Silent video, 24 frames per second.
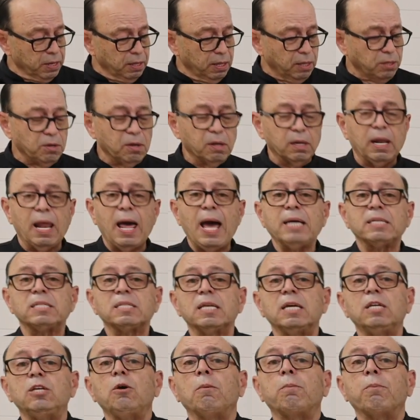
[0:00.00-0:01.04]
And the last
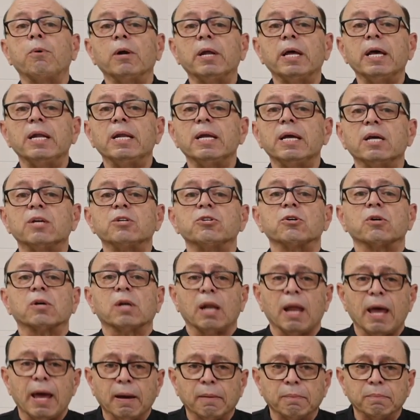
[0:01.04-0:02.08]
thing you put in is your
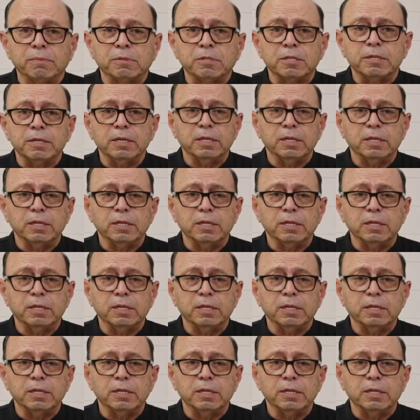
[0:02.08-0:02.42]
clams.